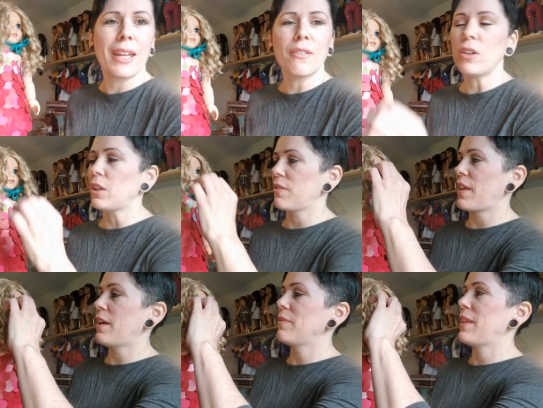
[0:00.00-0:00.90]
and of all of
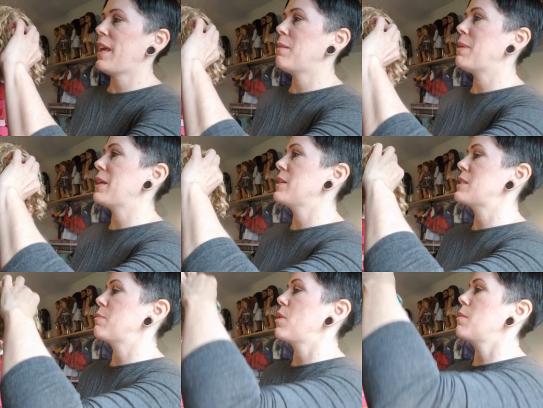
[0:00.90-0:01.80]
that, the headband is
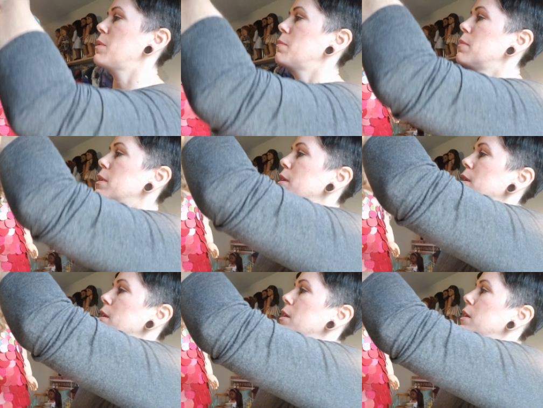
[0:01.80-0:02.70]
the problem.
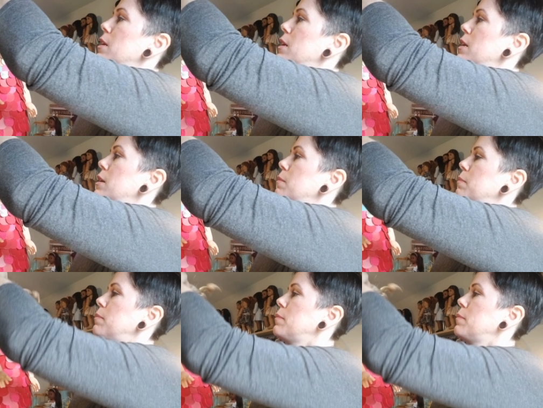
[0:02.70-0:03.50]
Um,